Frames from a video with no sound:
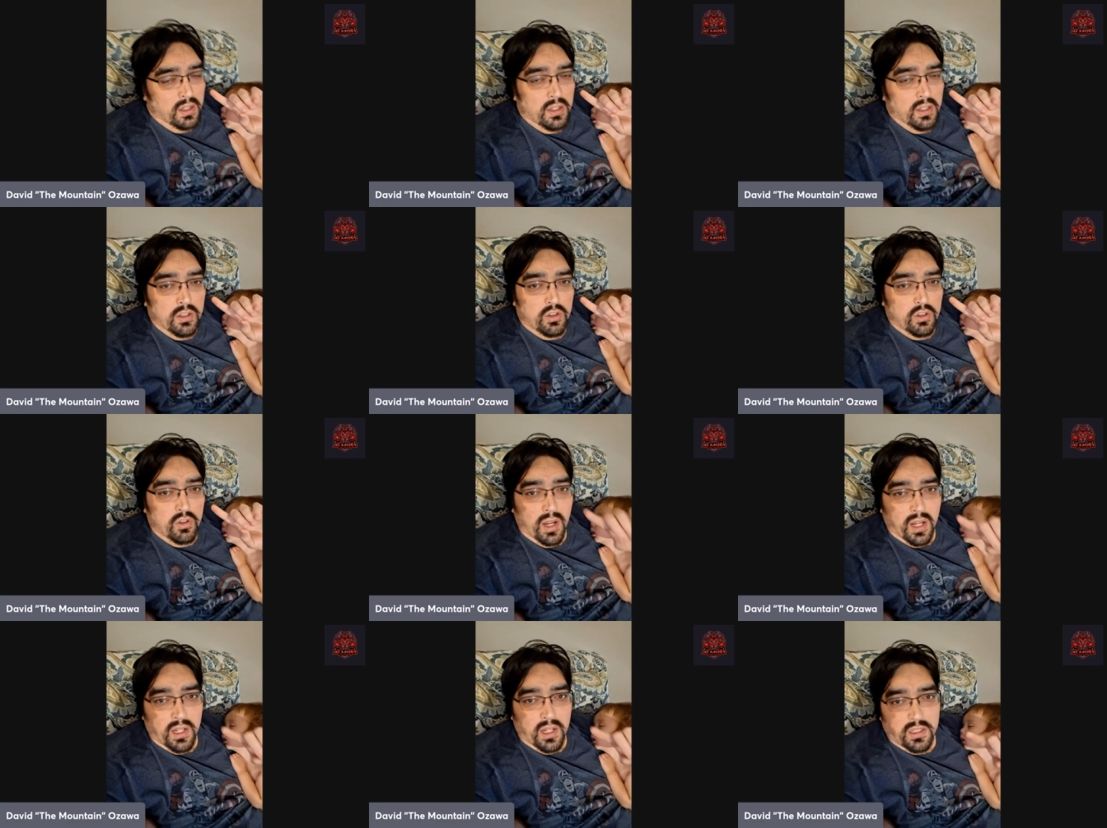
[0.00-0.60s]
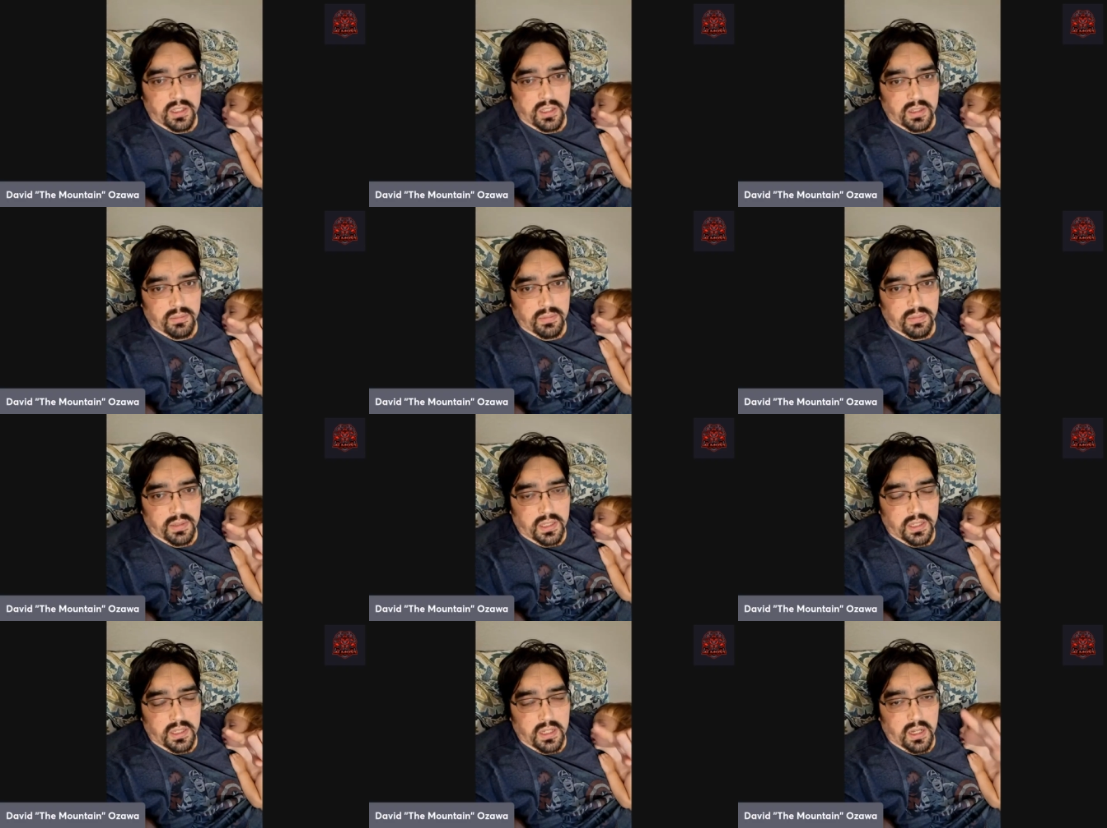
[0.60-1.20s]

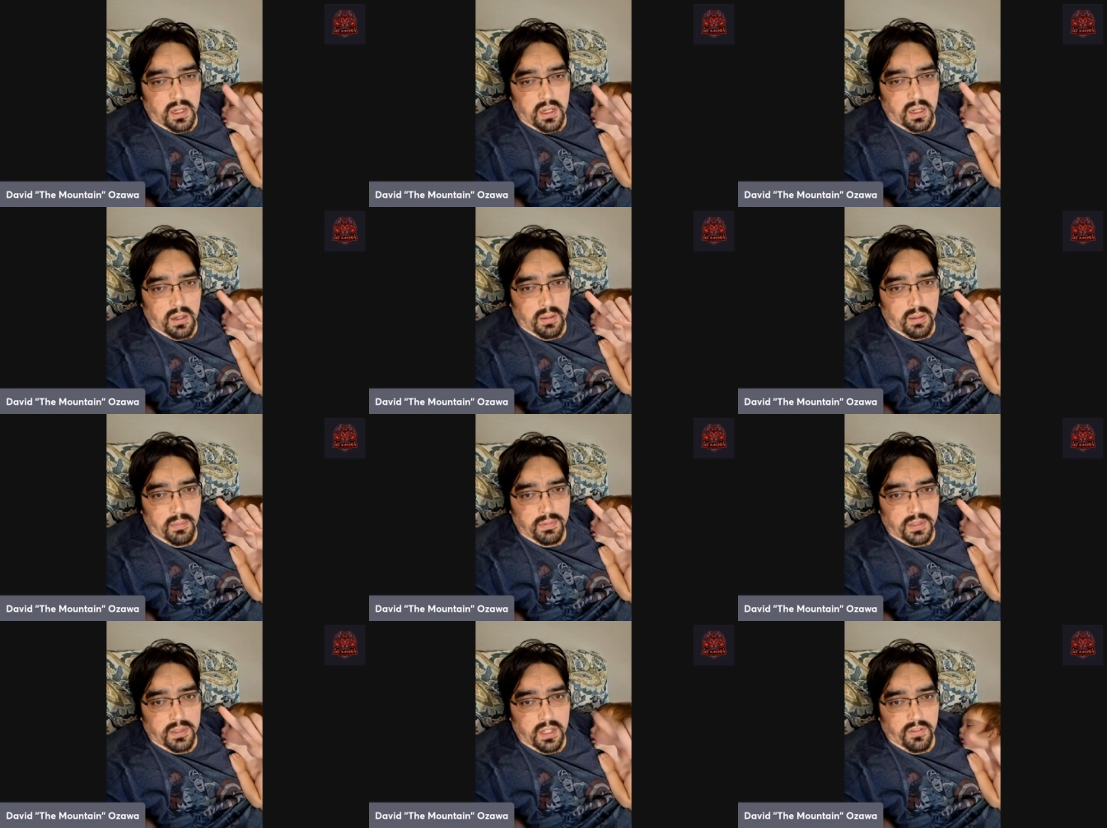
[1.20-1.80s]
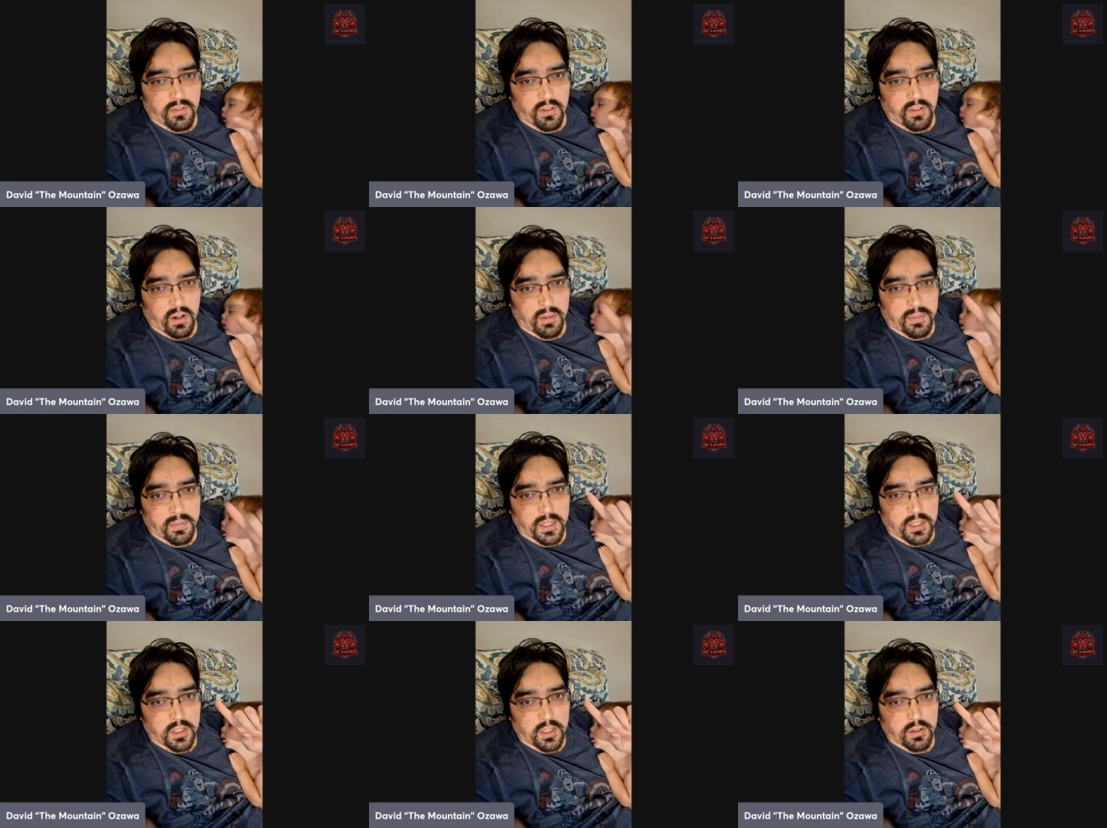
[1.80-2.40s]
stratagems, tough
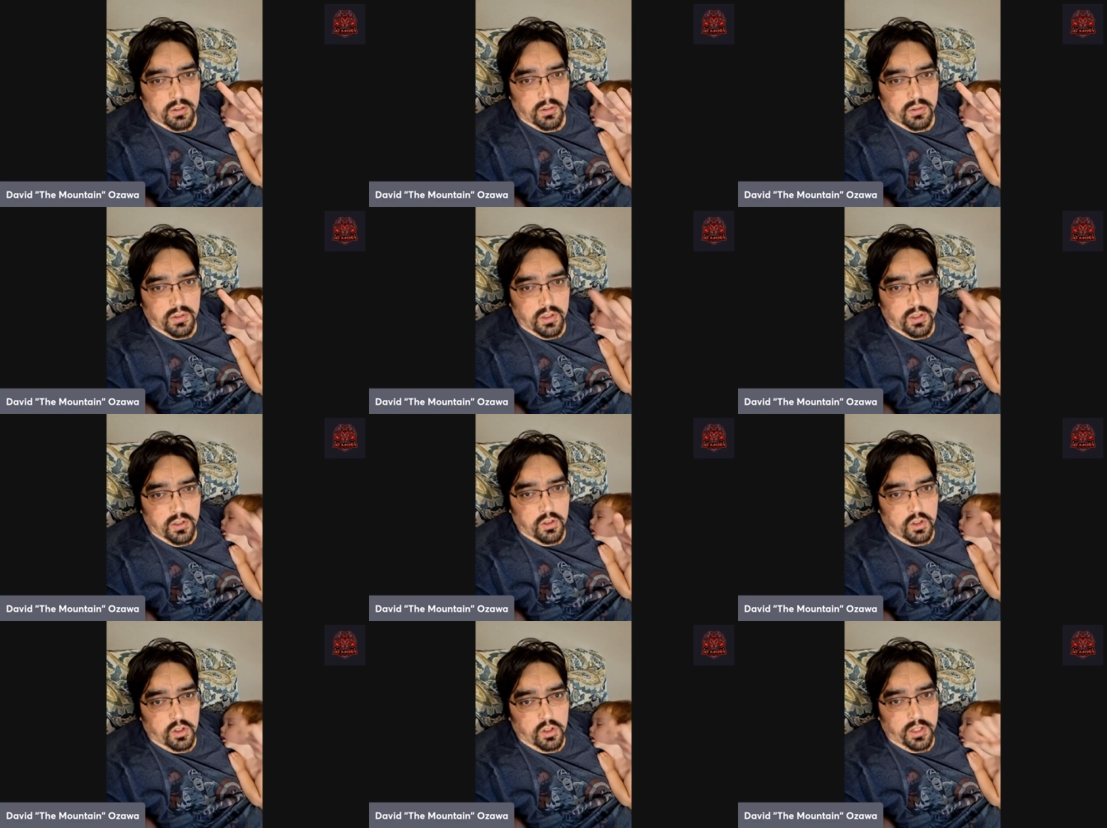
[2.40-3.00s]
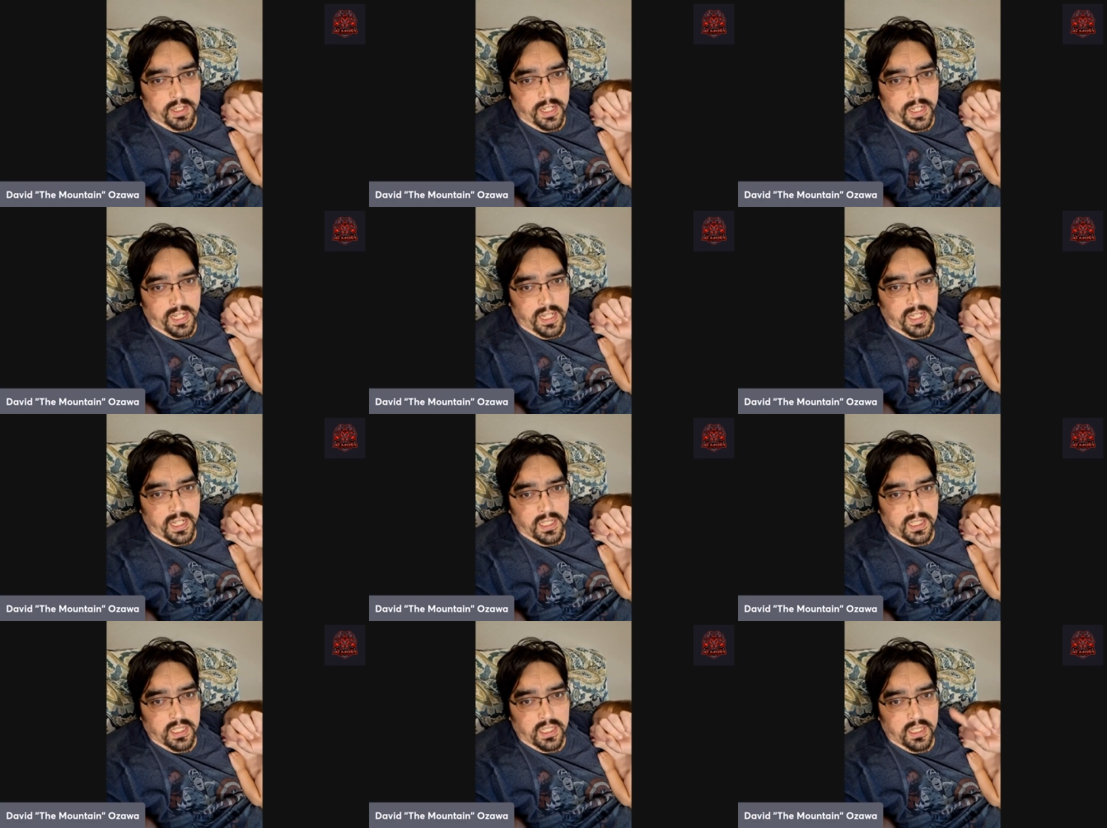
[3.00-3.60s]
army. So use your
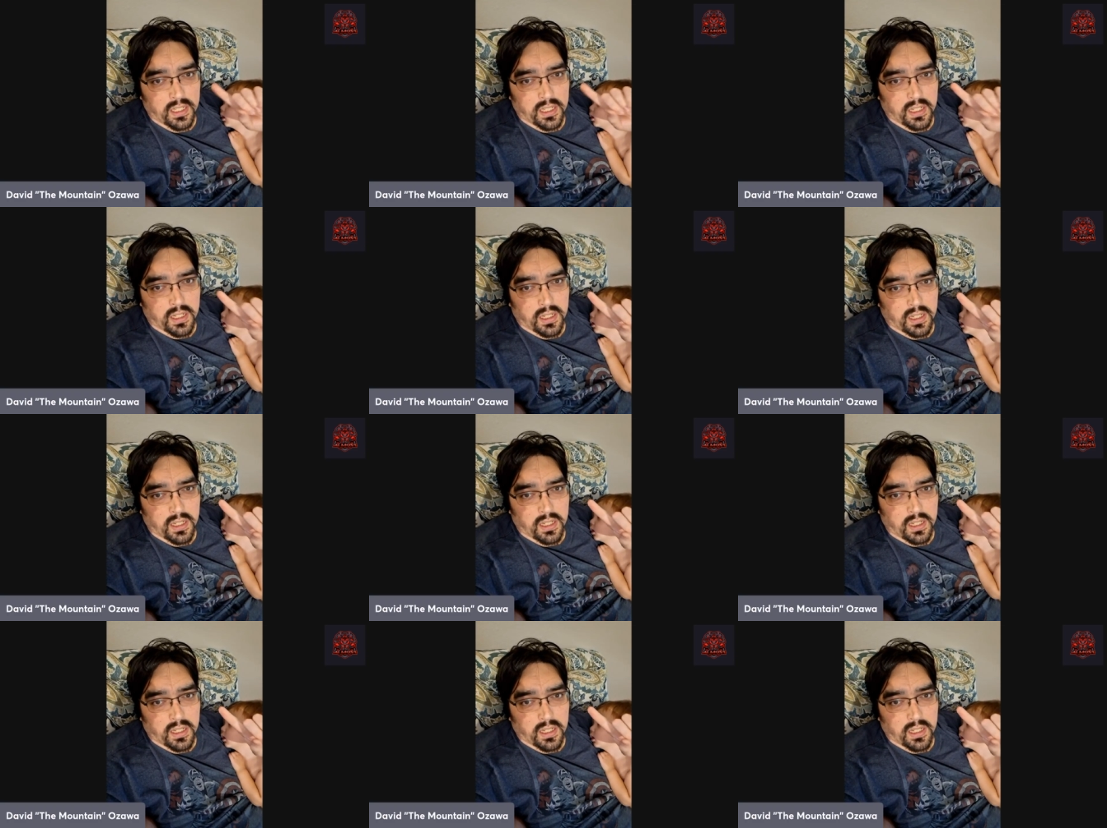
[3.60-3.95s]
grenades.